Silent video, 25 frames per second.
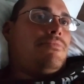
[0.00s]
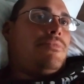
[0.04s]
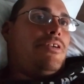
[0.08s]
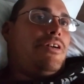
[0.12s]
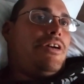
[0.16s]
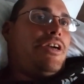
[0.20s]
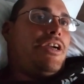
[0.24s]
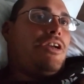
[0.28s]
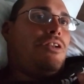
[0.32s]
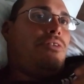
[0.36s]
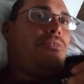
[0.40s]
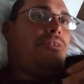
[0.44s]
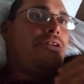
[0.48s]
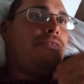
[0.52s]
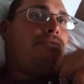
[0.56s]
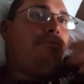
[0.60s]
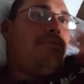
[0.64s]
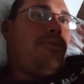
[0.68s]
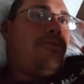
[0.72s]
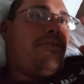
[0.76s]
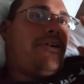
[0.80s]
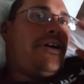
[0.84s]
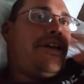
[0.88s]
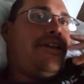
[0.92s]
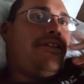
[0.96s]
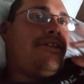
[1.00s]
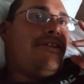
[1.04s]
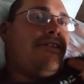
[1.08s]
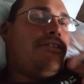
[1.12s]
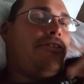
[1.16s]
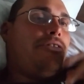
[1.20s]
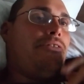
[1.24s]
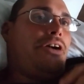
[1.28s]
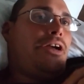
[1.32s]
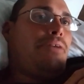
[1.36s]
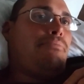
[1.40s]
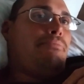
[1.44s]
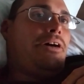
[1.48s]
I can already feel kind of the
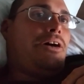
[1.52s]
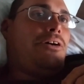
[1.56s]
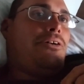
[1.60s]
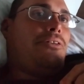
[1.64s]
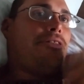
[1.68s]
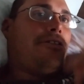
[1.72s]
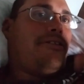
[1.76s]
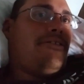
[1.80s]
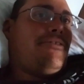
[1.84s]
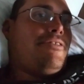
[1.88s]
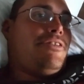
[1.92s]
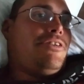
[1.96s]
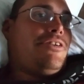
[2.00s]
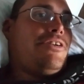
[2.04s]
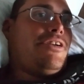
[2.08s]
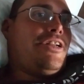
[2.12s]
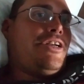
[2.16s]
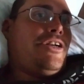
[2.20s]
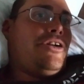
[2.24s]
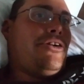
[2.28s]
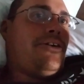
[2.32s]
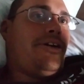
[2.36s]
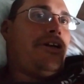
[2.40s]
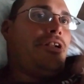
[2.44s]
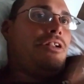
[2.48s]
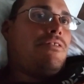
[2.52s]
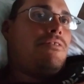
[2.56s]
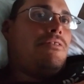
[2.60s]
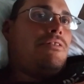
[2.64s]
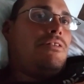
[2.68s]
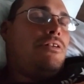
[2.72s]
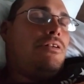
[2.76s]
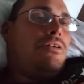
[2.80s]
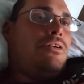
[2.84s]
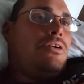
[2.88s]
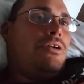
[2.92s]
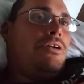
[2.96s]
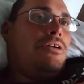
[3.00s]
dry mouth, and you can hear it.
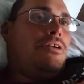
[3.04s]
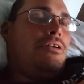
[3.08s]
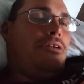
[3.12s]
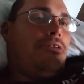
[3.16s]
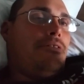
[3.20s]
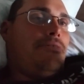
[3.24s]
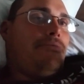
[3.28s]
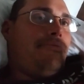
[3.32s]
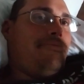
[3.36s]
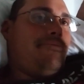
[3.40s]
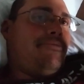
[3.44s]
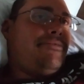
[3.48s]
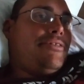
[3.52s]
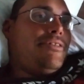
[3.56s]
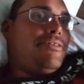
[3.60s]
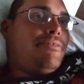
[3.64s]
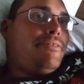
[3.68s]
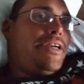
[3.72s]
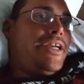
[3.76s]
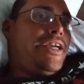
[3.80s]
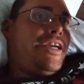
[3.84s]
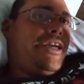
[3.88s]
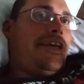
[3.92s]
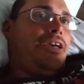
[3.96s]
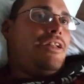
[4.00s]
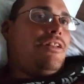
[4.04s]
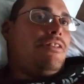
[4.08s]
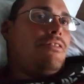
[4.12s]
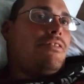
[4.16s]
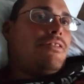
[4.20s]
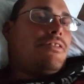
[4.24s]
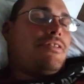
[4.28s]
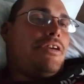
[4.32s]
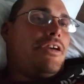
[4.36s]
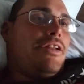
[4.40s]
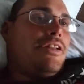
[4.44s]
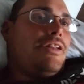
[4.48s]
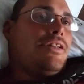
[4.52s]
And a head and the
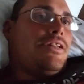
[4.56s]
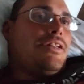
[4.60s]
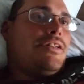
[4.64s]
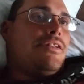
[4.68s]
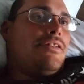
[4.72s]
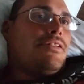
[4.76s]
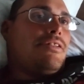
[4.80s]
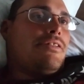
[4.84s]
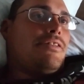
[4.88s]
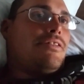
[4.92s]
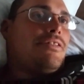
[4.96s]
sinuses and